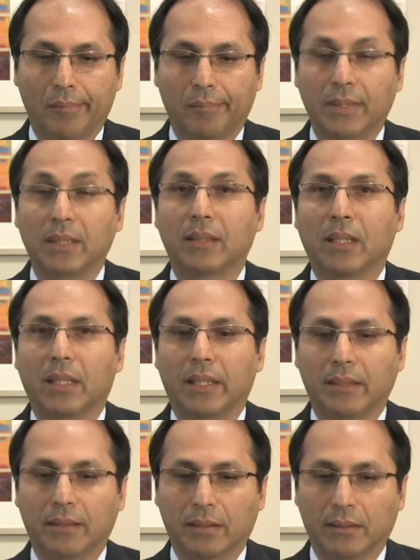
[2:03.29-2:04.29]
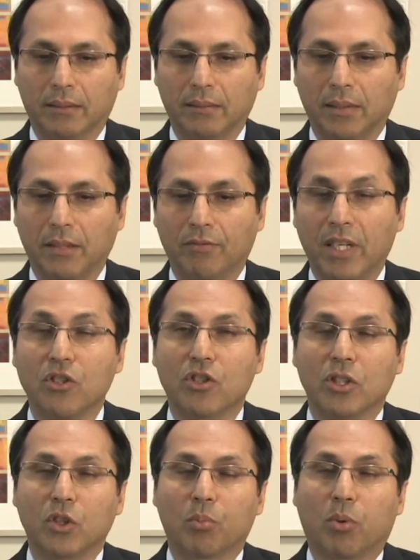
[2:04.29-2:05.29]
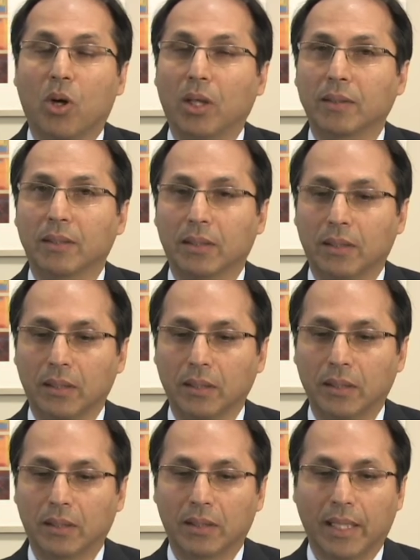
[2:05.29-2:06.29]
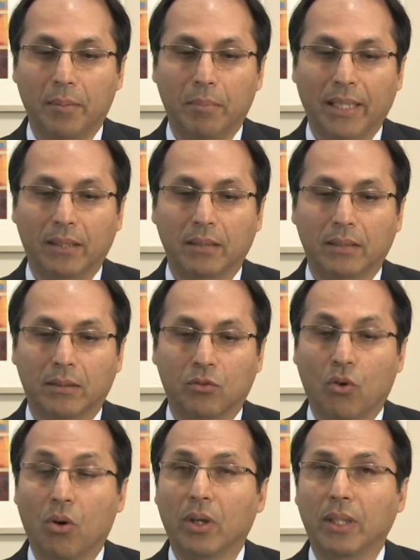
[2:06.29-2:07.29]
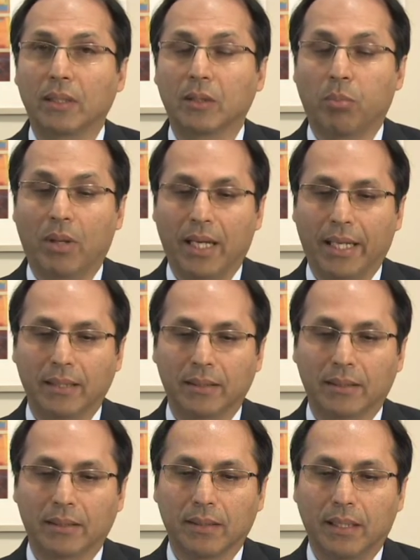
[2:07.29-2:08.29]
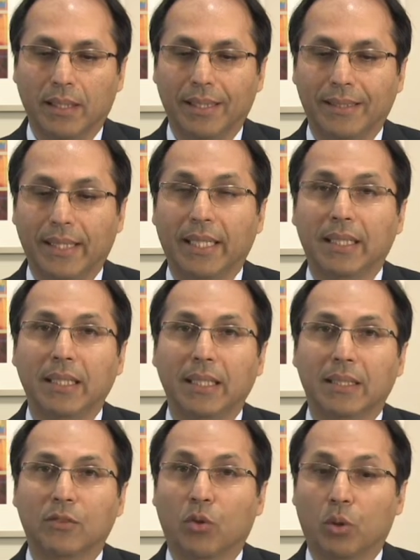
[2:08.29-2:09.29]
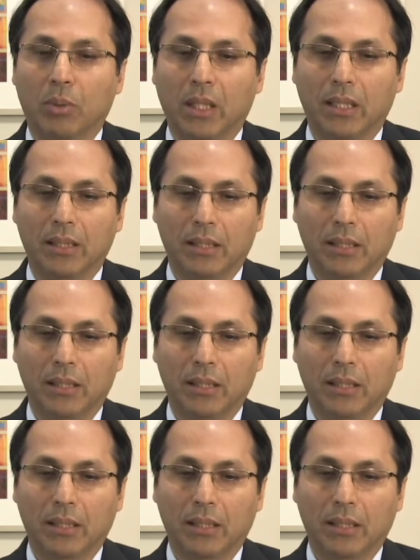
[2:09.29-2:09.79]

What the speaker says: designs, inventions, processes and methods, drawings, plans, techniques, formula,